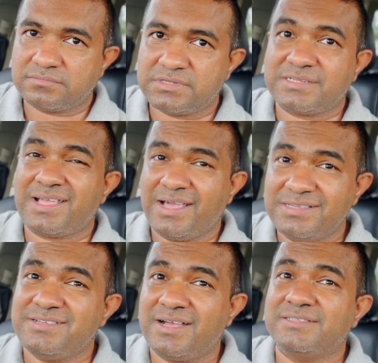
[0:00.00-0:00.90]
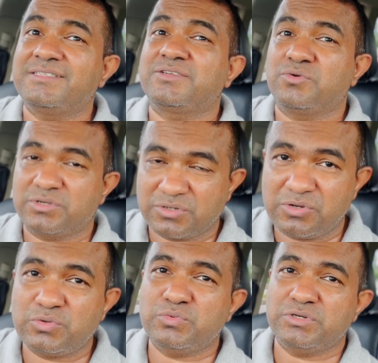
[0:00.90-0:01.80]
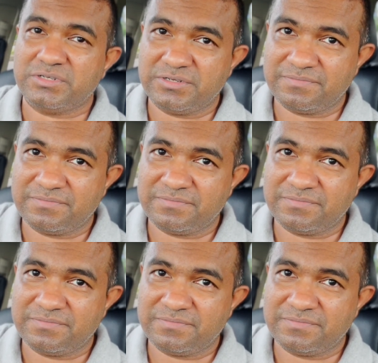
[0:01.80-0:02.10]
there's a high chance that token going to work.